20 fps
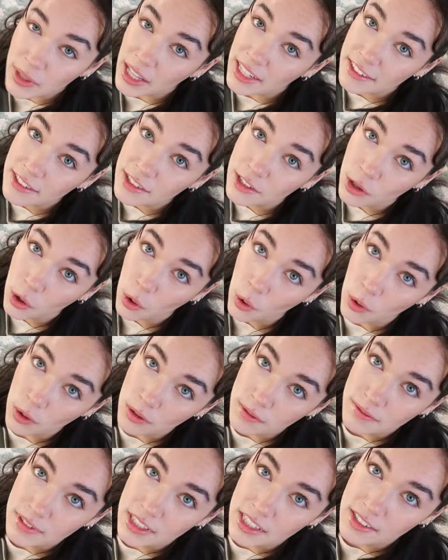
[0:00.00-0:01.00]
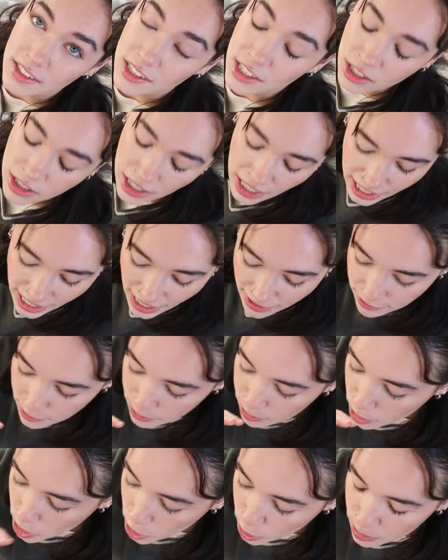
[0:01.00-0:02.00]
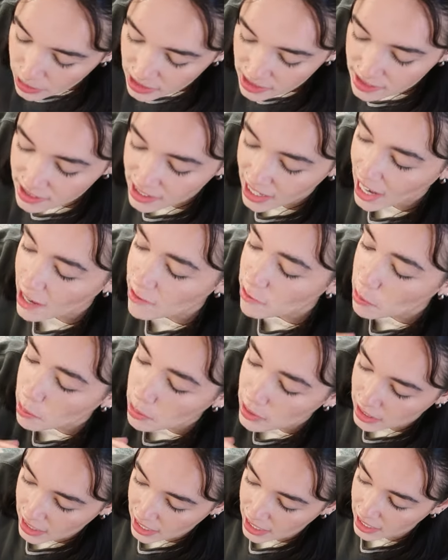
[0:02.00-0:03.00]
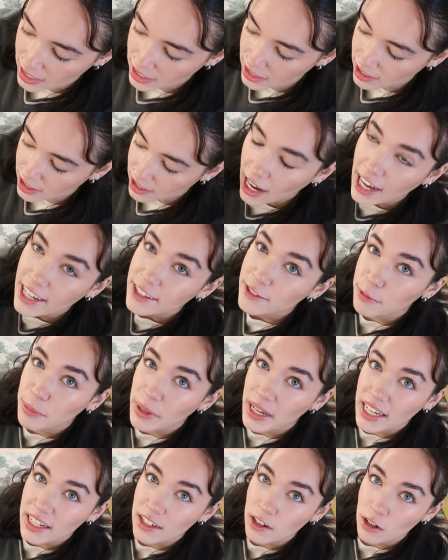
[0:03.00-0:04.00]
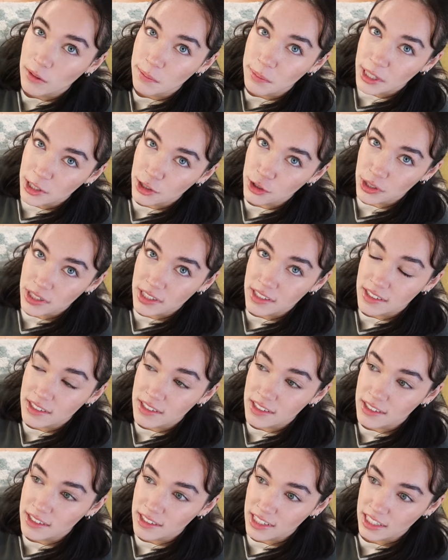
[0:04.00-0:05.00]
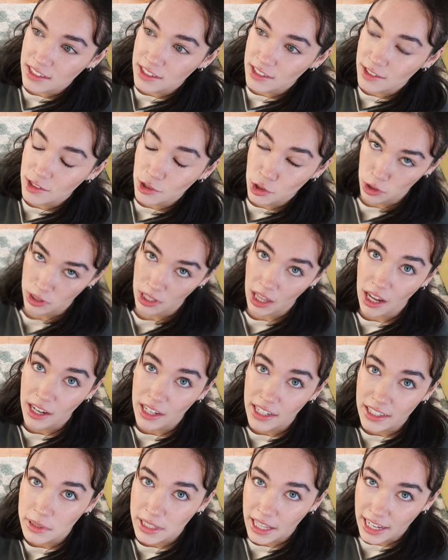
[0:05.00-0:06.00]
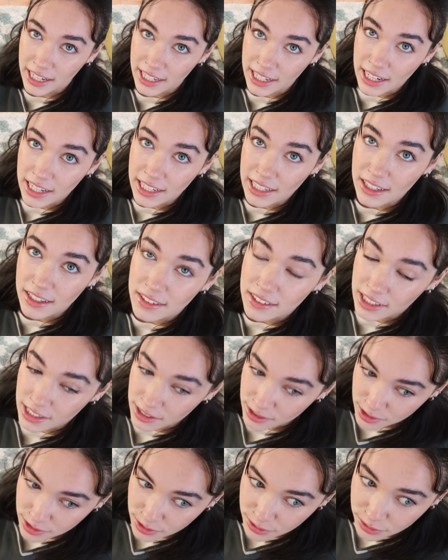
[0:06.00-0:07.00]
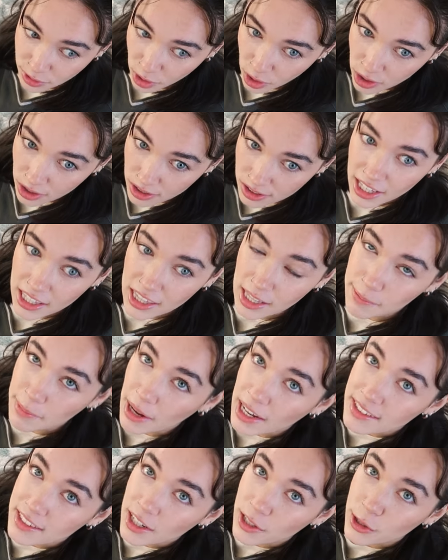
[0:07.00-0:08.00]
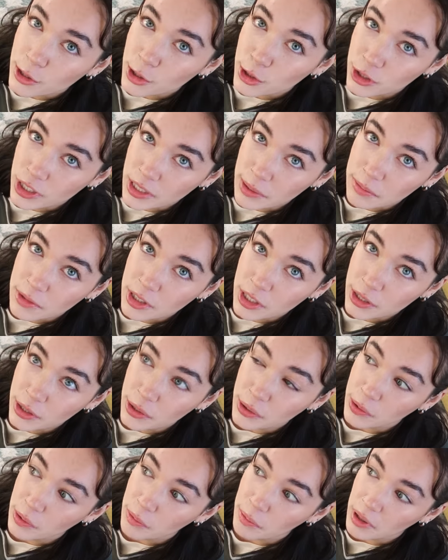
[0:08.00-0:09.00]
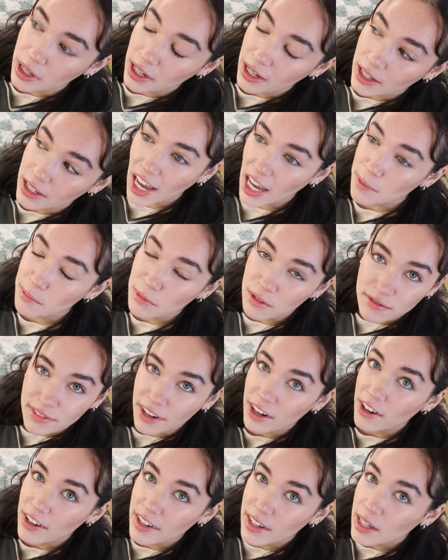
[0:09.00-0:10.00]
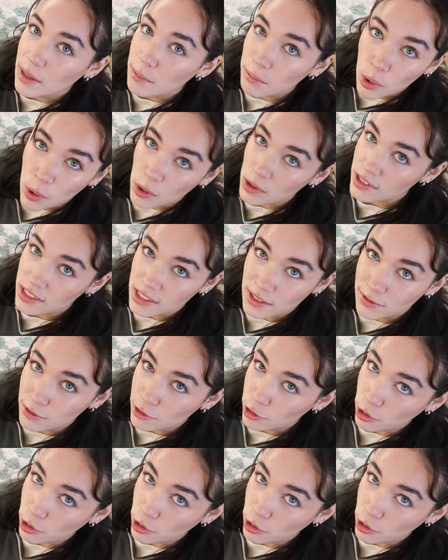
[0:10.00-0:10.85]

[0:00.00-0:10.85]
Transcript: that's the goal this year. I have a purpose, I have a plan. I have been on Pinterest since July planning this fall. And that might sound extreme to you, but I'm a very impulsive